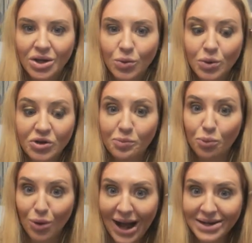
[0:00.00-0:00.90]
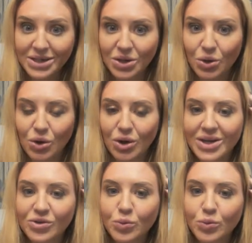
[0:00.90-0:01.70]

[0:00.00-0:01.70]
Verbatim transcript: What's practical is